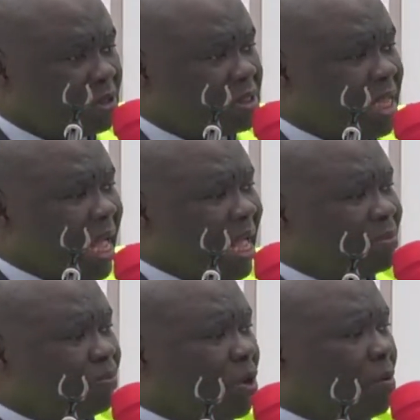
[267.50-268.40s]

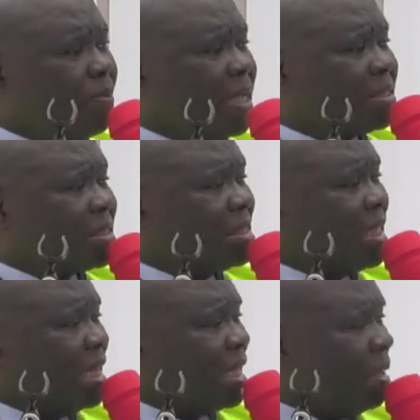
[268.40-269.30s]
That property
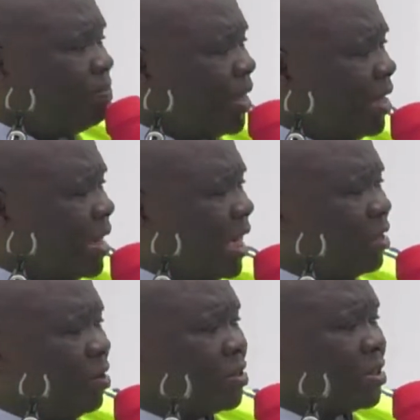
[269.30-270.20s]
that appear you
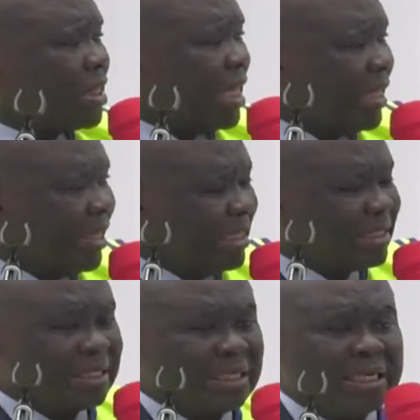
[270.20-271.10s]
cannot sell
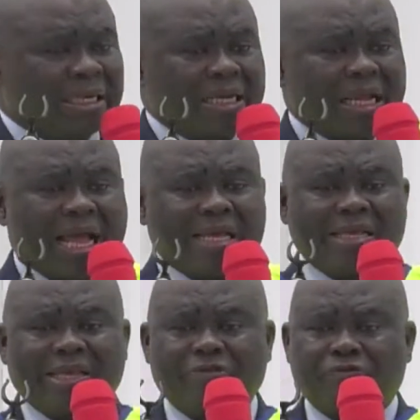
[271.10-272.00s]
it, I
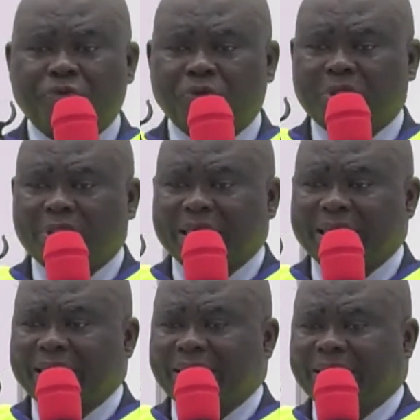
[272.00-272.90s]
give you
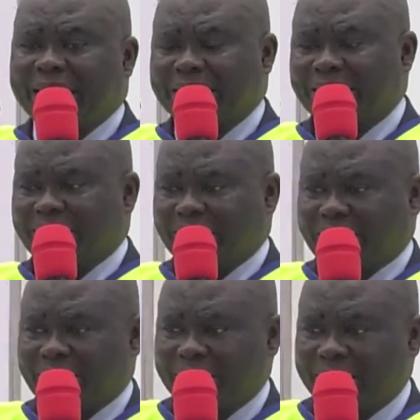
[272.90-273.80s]
3
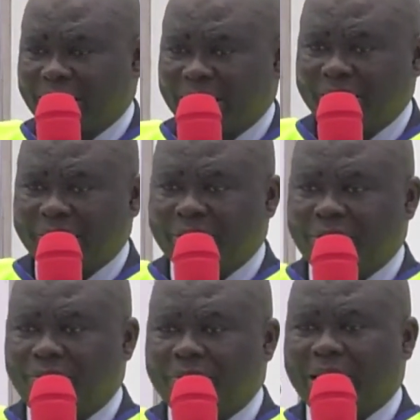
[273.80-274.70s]
days.
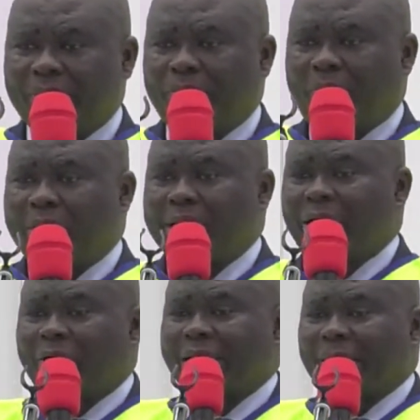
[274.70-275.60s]
The money
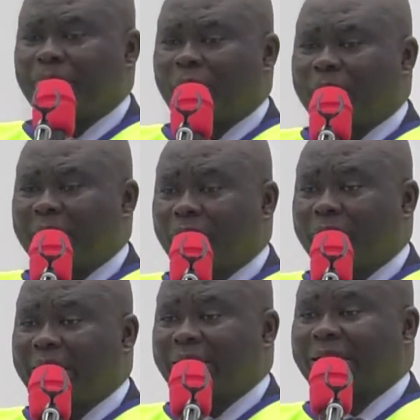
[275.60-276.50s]
of that property
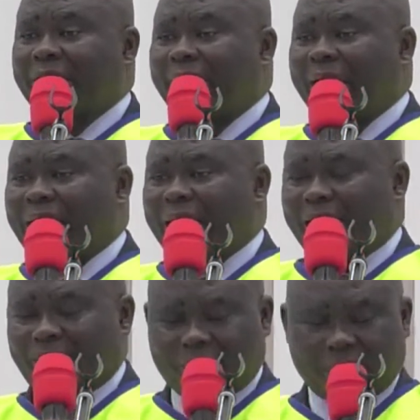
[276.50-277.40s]
will enter your
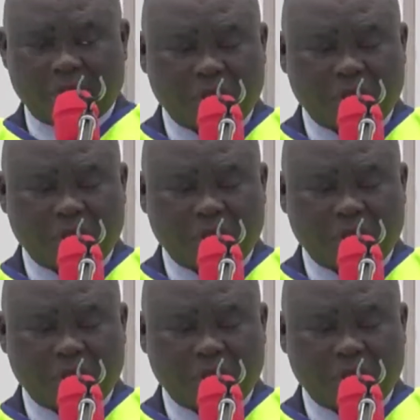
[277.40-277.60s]
account.